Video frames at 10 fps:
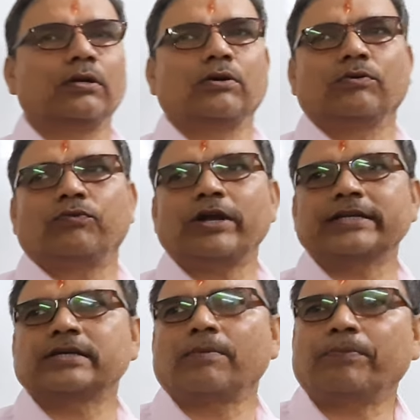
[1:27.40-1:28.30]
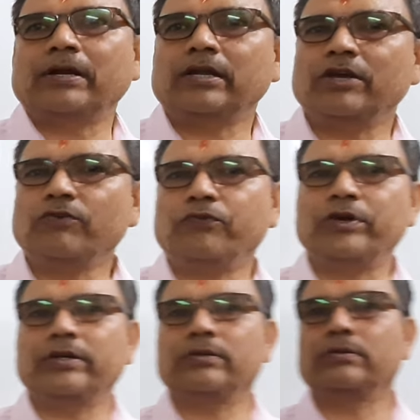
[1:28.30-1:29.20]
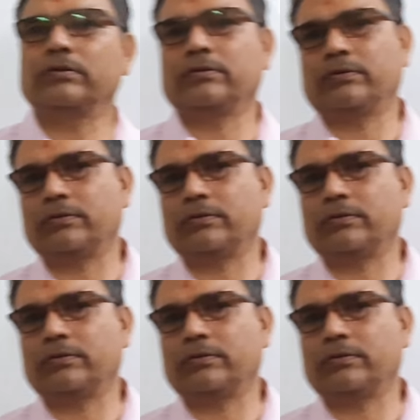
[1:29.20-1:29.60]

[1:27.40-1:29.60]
For example, if we